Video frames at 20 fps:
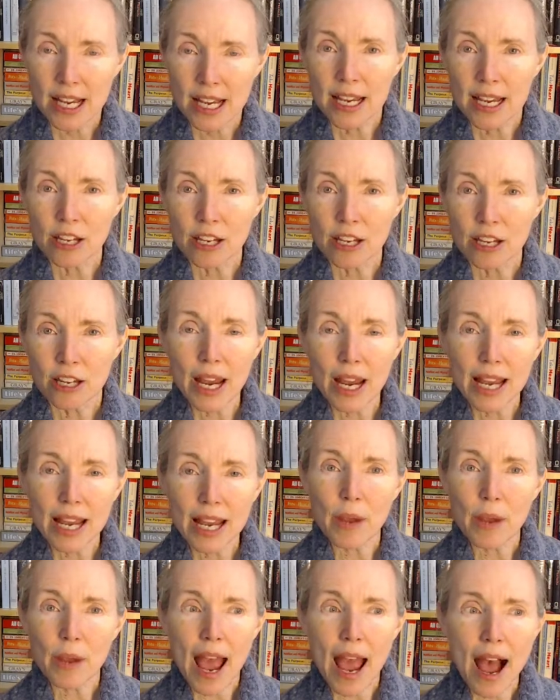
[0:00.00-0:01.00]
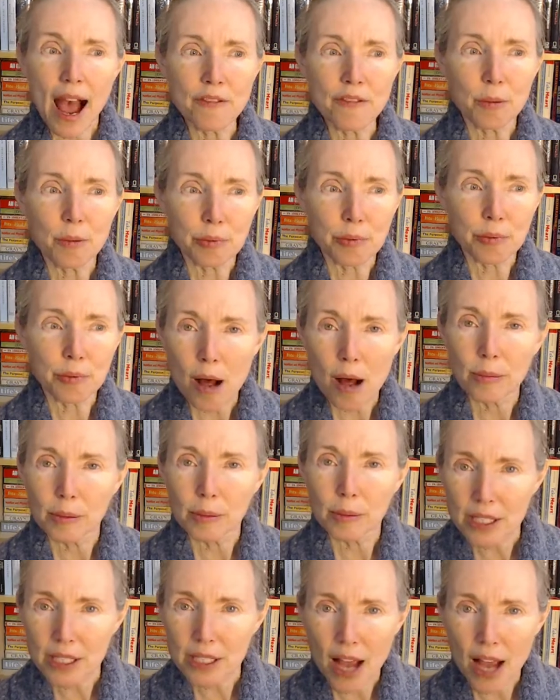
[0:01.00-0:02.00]
We have a
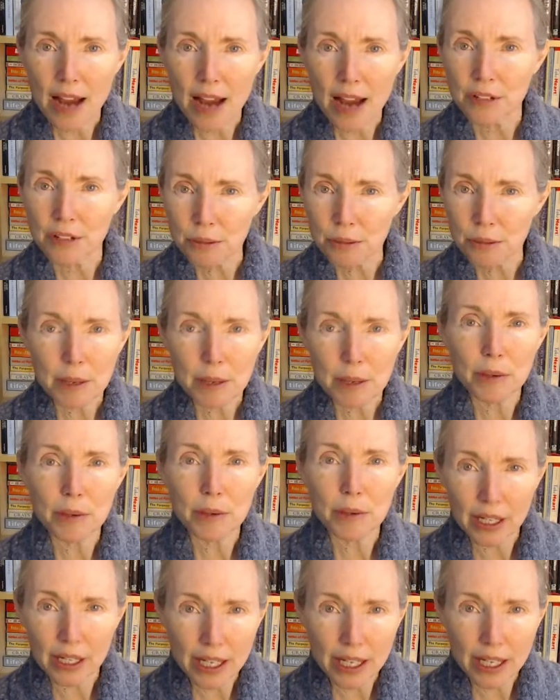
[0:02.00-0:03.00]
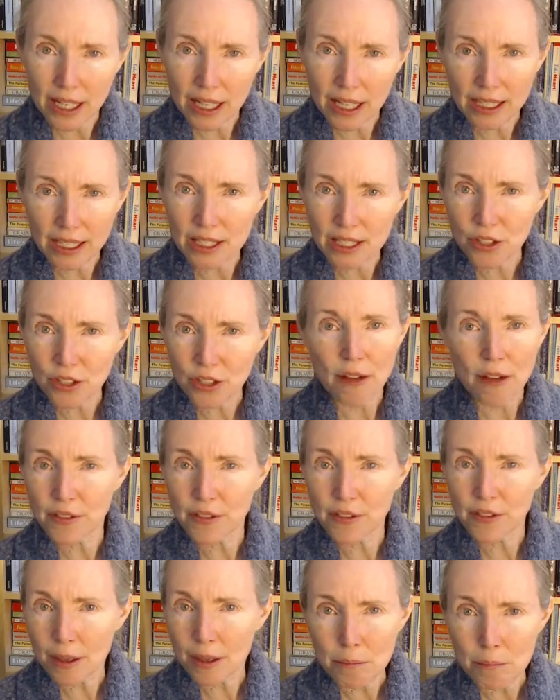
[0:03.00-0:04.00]
problem. These Irish people are killing us off
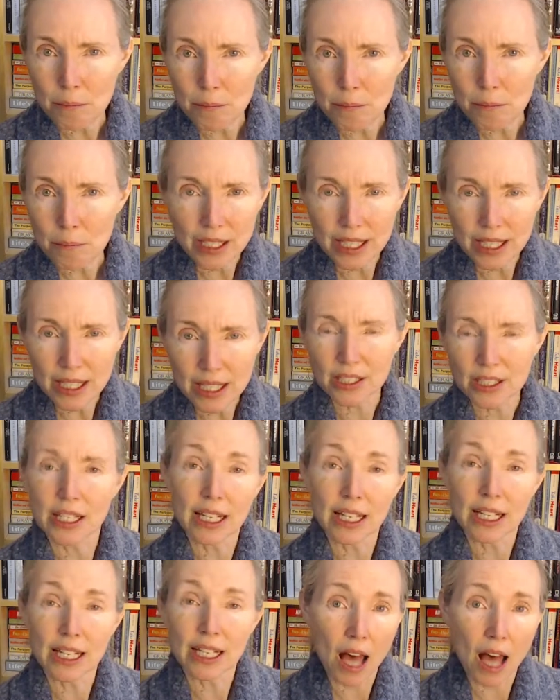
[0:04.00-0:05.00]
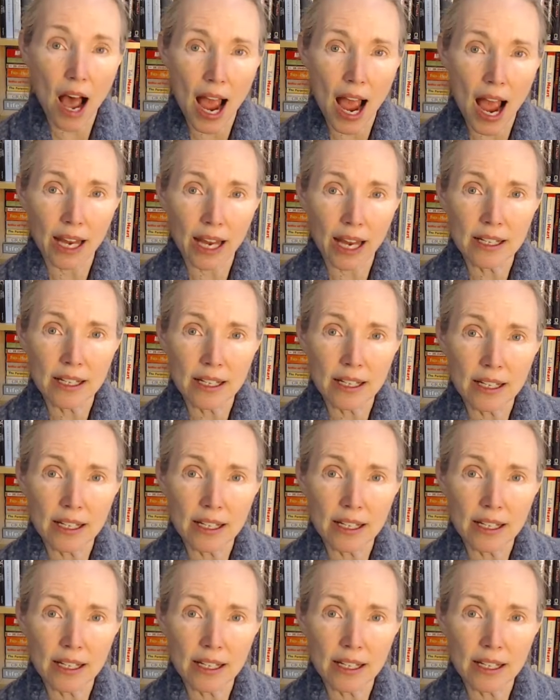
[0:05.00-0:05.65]
in the millions. And he lied.